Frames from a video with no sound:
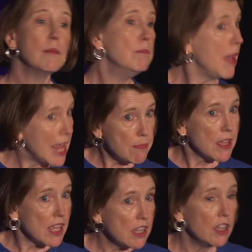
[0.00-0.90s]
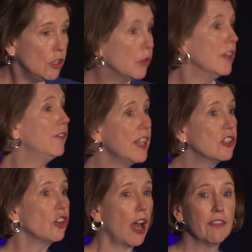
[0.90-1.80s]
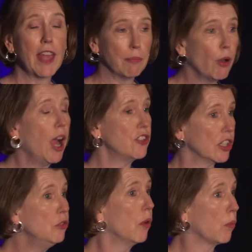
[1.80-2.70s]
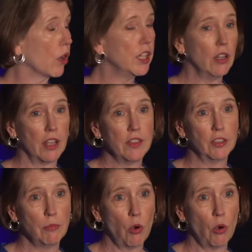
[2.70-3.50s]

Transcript: Maybe you can finish off that project you were working on this